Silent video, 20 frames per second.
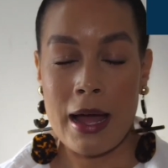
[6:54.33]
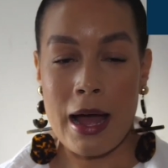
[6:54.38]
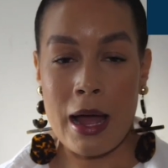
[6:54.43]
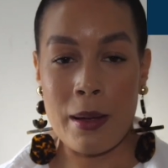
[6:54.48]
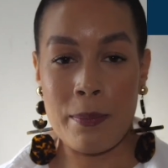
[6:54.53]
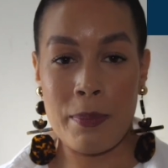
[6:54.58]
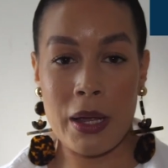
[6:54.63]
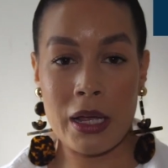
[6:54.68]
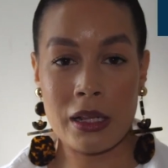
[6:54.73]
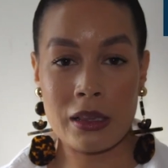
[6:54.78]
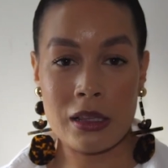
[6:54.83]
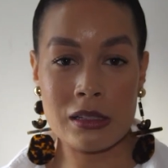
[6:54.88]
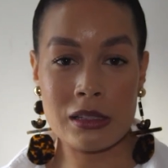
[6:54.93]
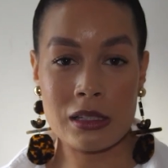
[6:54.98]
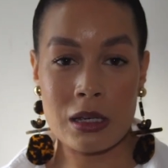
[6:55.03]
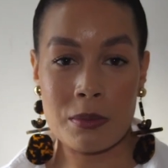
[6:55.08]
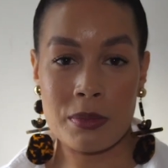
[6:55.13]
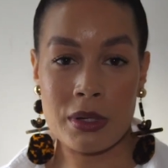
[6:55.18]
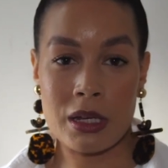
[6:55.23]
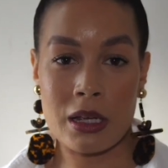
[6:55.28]
I picked
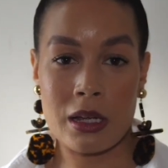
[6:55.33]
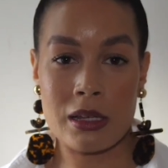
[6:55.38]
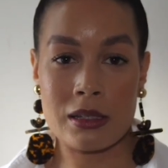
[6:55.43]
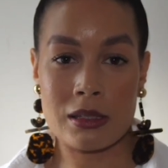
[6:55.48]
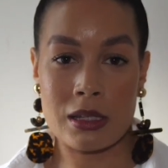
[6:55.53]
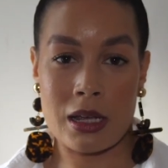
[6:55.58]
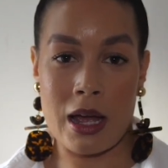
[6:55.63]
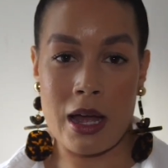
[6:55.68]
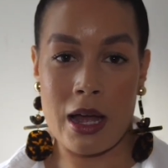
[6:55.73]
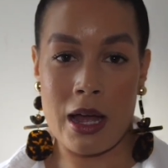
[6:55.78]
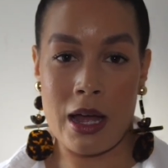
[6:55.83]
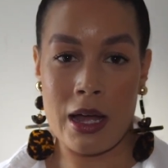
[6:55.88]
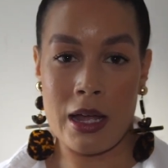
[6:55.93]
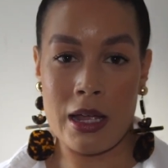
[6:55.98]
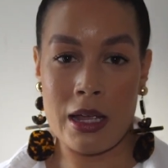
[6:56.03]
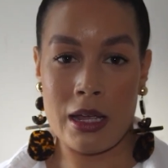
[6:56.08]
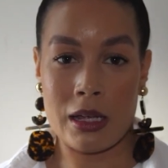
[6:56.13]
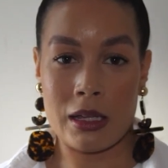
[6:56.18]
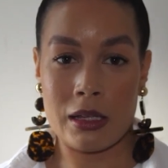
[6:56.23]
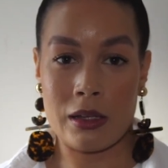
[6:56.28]
this up because
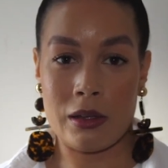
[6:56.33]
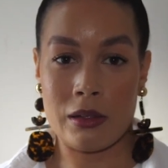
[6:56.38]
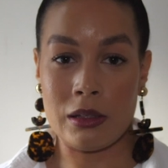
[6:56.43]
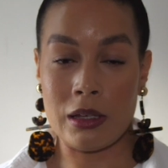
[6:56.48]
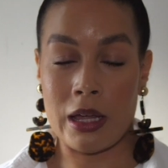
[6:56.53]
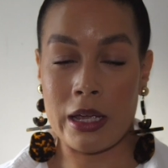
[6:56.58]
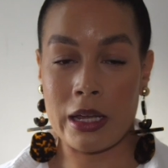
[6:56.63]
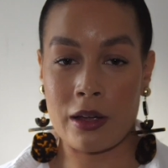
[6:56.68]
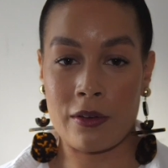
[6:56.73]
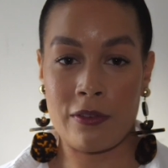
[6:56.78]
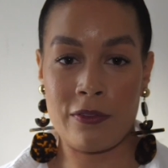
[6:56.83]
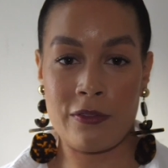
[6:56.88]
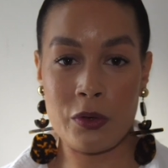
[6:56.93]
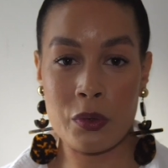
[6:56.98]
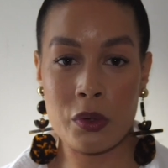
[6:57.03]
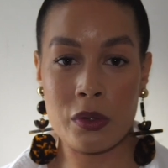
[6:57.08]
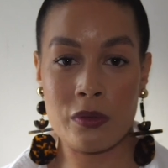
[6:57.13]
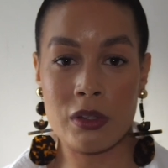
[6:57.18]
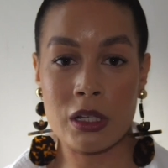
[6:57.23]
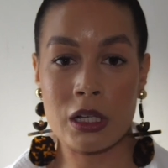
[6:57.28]
I like a
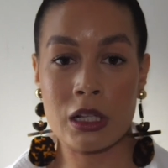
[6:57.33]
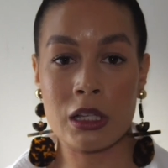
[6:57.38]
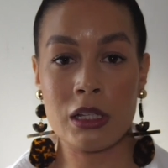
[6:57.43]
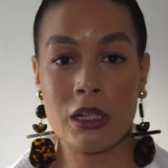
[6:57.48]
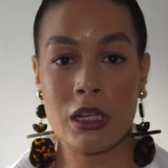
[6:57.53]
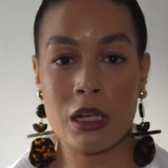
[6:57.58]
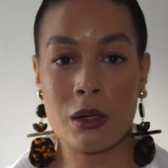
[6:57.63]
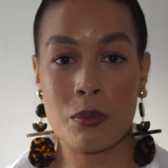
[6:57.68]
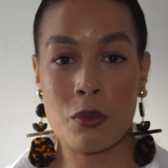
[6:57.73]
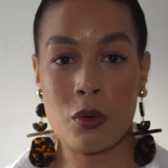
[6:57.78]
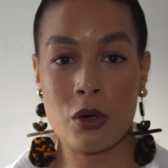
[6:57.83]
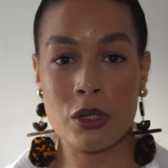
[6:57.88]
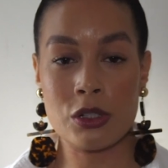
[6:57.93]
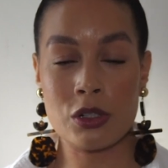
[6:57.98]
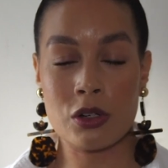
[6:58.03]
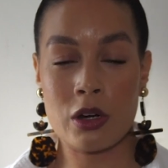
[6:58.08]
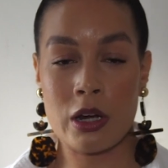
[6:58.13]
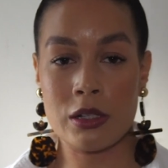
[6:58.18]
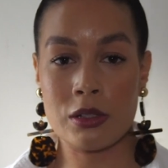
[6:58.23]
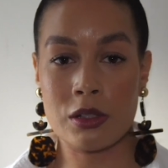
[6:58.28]
few of the Clinique
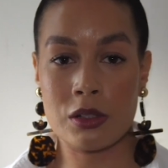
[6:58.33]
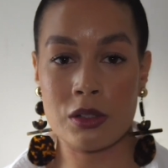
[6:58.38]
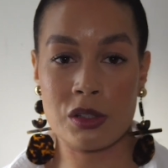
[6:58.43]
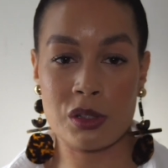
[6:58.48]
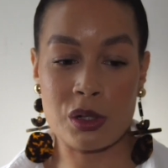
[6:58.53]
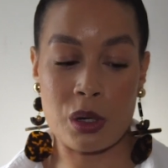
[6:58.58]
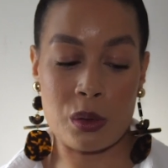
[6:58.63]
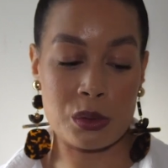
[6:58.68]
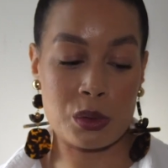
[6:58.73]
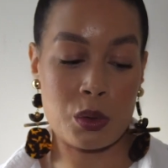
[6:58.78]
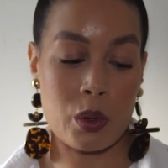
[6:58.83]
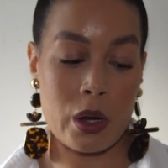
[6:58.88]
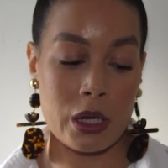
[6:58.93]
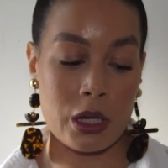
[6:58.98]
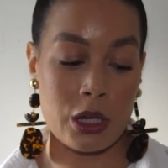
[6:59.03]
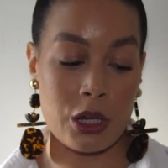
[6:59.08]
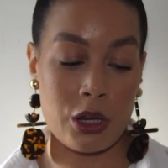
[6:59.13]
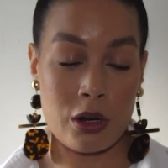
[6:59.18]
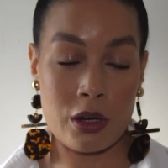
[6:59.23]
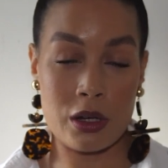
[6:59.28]
moisturizers, so I was
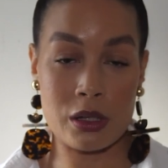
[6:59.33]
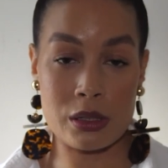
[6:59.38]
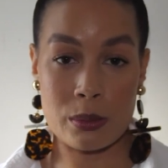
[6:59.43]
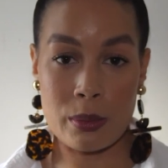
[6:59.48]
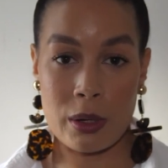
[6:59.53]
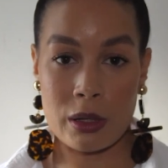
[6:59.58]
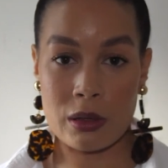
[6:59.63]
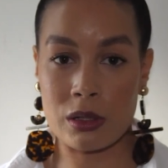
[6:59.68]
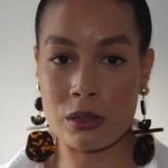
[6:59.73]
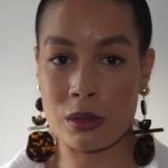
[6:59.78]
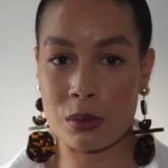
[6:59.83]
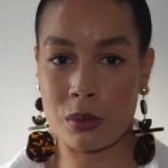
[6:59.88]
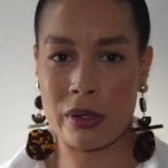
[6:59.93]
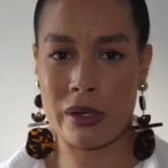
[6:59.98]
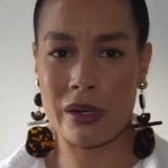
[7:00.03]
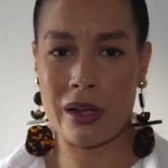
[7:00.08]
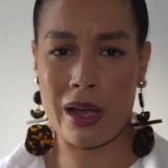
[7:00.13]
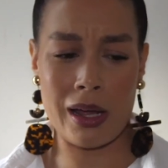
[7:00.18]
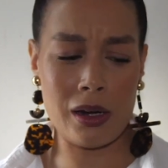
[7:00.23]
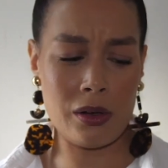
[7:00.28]
quite curious about this
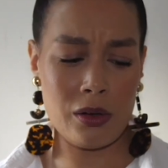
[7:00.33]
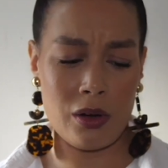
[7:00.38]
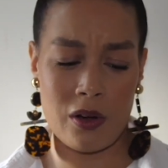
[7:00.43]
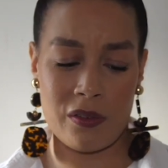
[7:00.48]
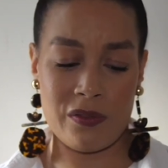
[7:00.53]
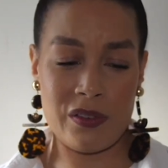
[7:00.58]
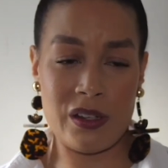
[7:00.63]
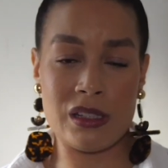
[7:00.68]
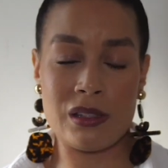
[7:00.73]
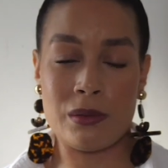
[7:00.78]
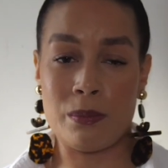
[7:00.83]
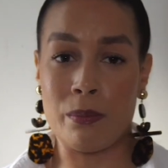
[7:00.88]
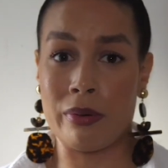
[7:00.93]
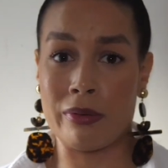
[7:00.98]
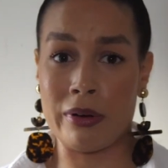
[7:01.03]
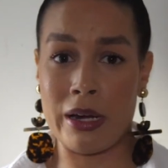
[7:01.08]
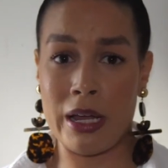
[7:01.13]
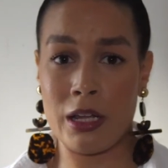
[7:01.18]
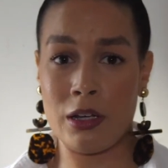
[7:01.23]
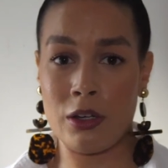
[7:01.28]
one. I don't know if it's
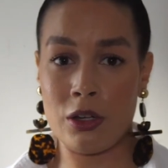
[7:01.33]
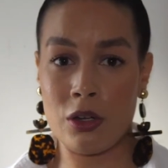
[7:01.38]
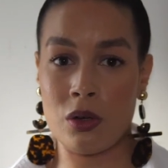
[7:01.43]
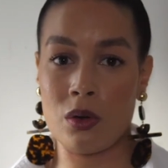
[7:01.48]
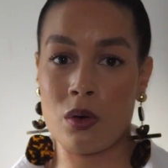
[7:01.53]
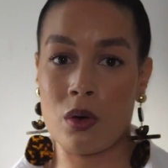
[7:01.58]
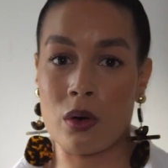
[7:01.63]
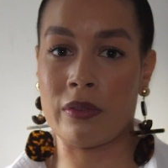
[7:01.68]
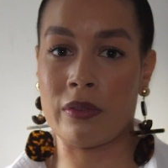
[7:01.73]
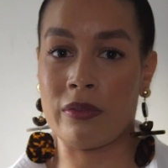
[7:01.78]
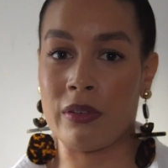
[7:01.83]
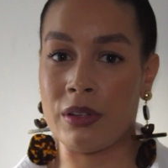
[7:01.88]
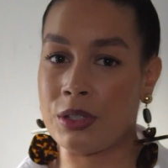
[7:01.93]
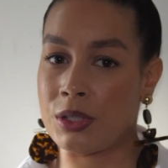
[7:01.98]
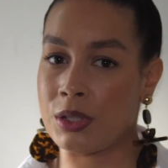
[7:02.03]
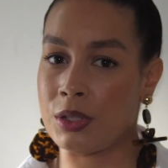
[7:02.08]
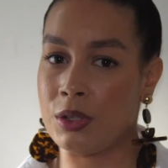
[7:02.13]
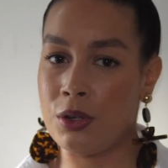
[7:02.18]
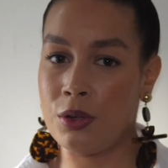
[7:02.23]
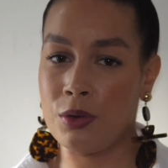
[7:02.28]
brand new if
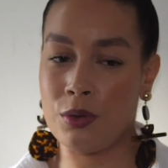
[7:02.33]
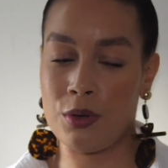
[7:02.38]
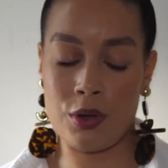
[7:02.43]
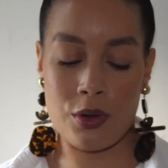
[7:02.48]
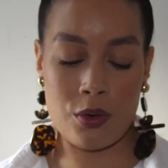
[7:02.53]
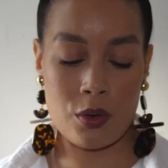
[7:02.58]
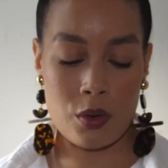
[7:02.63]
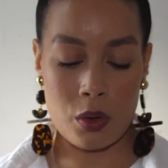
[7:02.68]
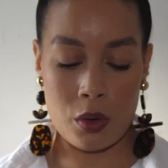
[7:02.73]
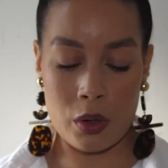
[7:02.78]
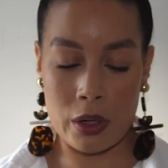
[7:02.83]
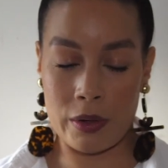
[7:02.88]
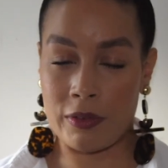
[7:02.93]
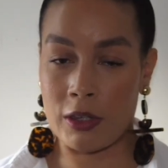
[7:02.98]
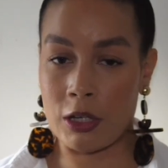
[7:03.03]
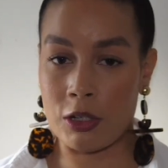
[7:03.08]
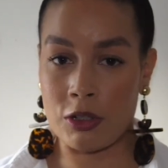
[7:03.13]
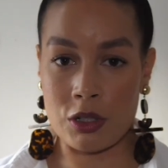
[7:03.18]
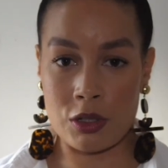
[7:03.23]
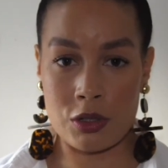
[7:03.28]
it's new, or
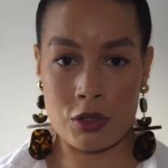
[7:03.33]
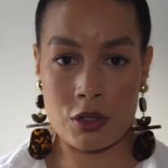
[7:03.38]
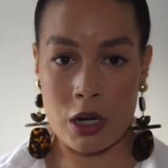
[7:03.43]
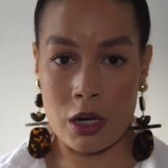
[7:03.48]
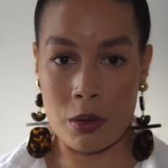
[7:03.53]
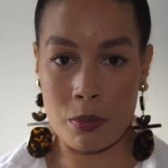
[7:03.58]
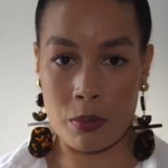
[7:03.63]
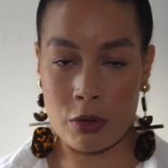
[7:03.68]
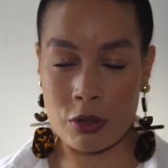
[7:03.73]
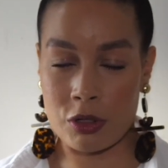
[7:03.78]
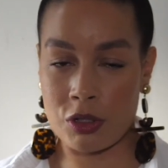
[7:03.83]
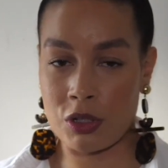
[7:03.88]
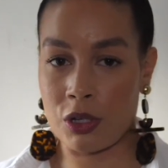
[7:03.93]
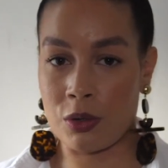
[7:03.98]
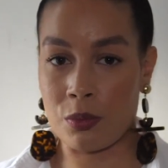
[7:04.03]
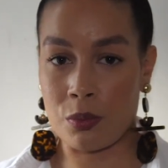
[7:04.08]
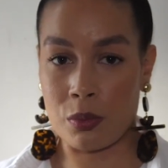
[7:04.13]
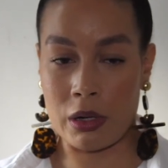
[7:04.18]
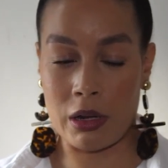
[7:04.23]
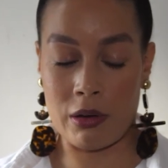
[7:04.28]
if they're just trying to push
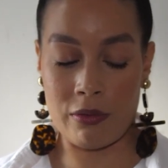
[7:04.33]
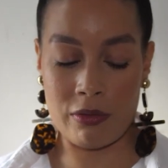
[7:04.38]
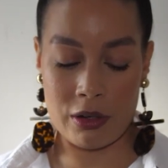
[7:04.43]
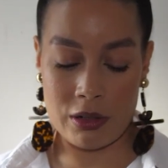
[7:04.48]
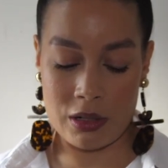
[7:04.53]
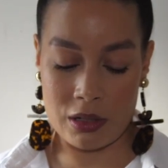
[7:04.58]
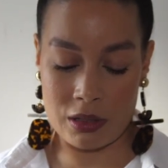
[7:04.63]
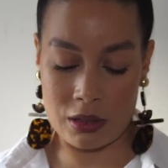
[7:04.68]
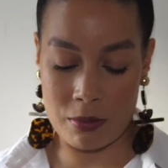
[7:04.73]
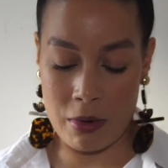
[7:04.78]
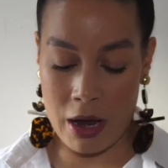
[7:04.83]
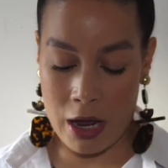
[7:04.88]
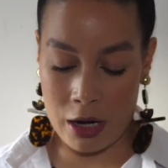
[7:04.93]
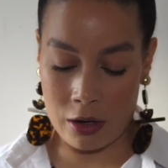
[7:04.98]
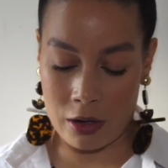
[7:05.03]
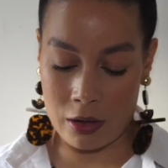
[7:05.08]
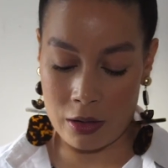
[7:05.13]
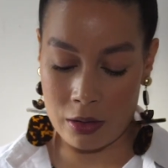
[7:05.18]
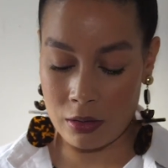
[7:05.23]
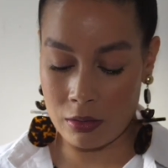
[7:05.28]
it. Whatever, it doesn't
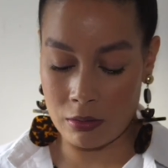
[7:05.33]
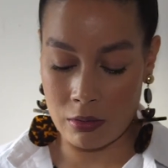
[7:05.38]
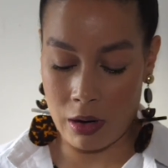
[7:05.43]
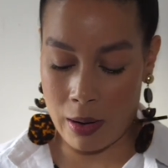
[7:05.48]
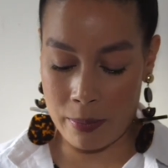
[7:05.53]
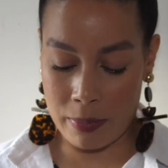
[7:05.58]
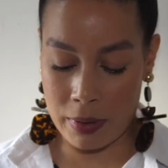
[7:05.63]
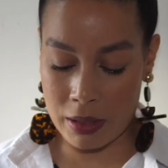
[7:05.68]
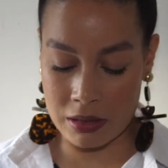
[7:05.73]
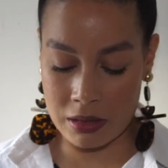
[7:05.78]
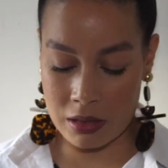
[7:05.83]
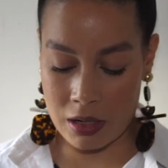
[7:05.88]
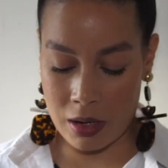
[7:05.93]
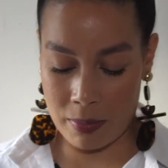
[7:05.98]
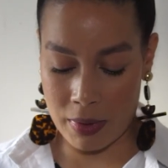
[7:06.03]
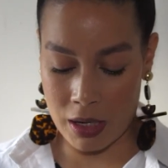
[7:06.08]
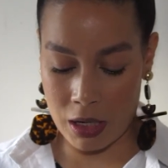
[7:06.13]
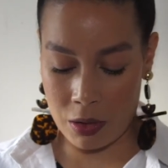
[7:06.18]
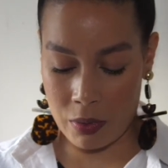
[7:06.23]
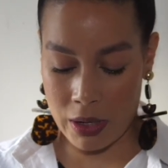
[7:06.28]
matter. I picked it
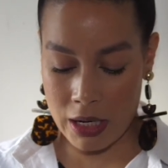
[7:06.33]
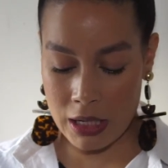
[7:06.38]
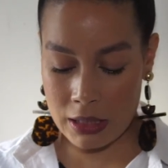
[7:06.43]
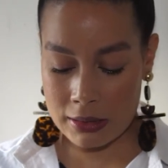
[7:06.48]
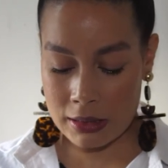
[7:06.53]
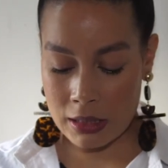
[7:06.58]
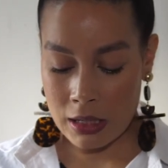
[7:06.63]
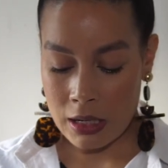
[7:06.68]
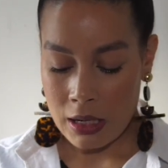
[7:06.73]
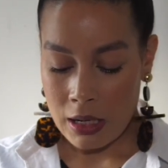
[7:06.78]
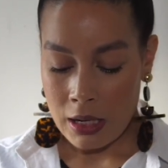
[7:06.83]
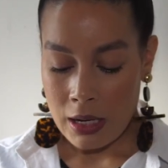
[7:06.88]
up anyways.